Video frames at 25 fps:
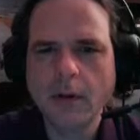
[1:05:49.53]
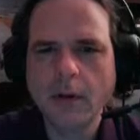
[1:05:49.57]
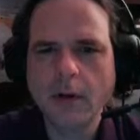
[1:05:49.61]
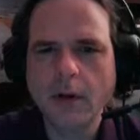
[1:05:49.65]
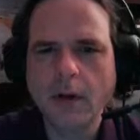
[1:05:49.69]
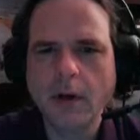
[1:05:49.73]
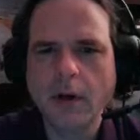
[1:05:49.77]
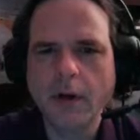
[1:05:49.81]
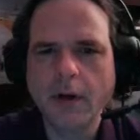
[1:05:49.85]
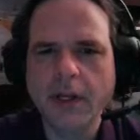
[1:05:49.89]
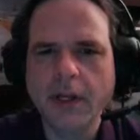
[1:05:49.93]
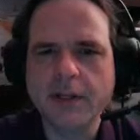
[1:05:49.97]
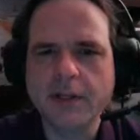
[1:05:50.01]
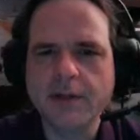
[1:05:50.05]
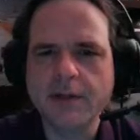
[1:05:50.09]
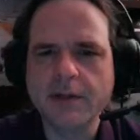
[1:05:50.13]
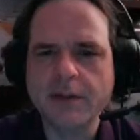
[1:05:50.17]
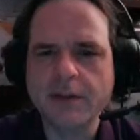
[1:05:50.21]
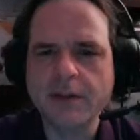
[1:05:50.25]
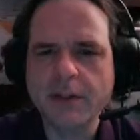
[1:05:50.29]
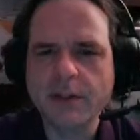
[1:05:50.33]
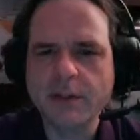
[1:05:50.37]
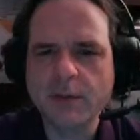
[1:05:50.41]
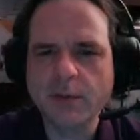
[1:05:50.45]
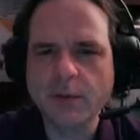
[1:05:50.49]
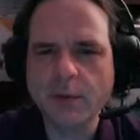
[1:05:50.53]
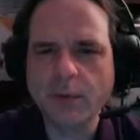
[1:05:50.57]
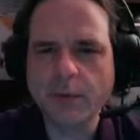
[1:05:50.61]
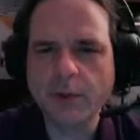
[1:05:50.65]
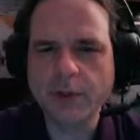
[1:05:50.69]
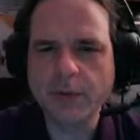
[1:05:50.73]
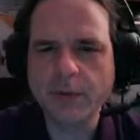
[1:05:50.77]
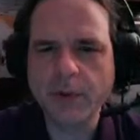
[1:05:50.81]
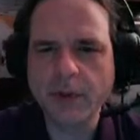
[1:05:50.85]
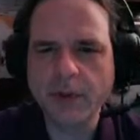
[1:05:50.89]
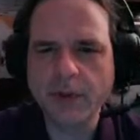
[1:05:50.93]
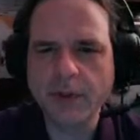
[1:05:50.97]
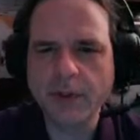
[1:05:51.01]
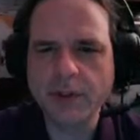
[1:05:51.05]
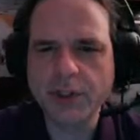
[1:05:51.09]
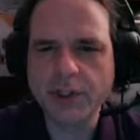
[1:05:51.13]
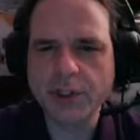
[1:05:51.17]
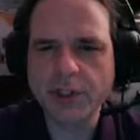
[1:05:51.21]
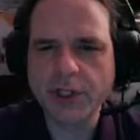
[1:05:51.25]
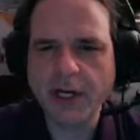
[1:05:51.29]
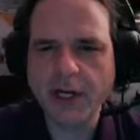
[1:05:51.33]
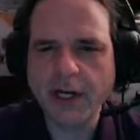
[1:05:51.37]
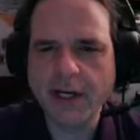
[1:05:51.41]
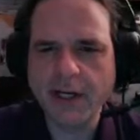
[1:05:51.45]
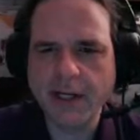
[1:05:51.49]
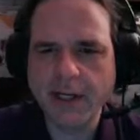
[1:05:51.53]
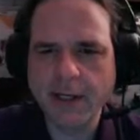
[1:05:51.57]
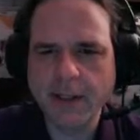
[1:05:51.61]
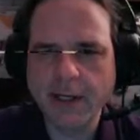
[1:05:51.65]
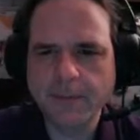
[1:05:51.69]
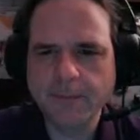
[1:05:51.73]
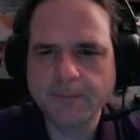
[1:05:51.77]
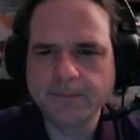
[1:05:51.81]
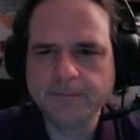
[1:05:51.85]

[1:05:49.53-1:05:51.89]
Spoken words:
okay, so this is where we're doing the shading.